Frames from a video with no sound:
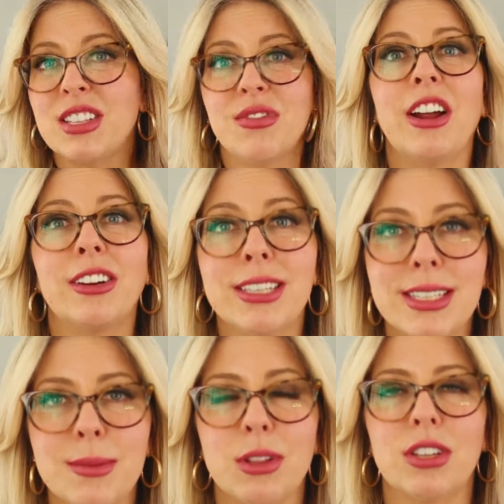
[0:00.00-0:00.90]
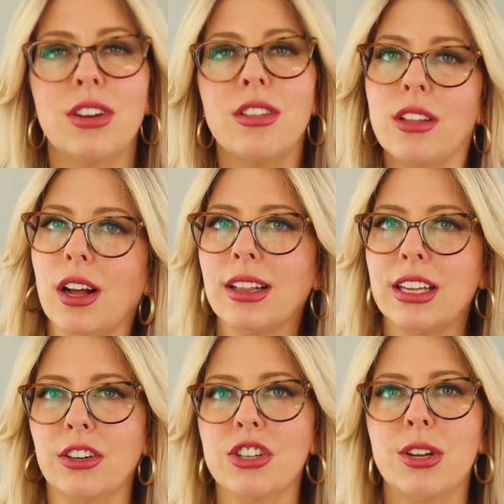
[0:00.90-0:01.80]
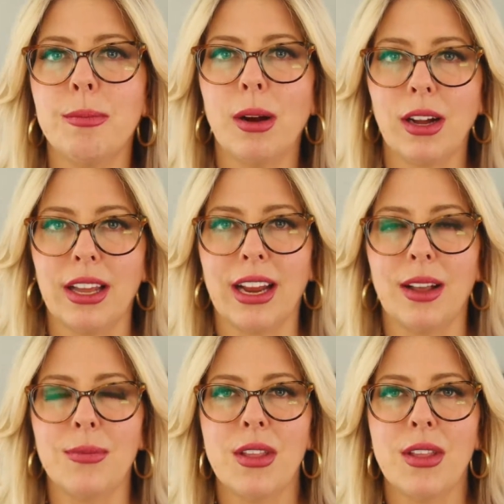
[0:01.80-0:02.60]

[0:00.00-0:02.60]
That's very similar to thought leadership marketing.